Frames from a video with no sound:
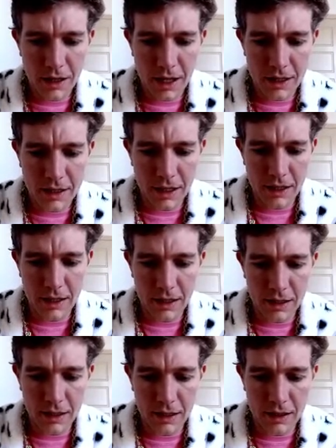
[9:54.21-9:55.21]
That's a
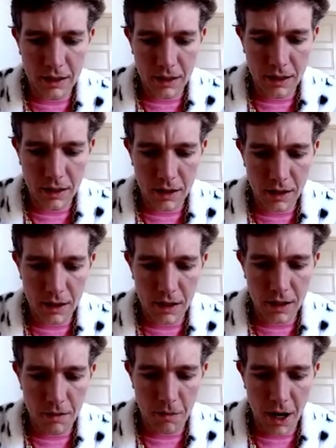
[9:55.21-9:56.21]
decent
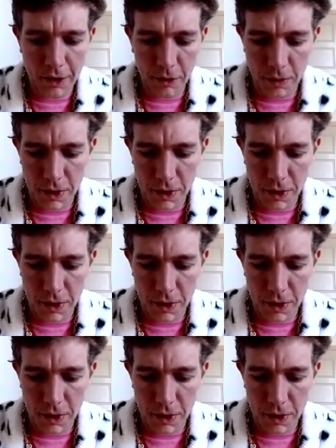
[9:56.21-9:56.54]
Michael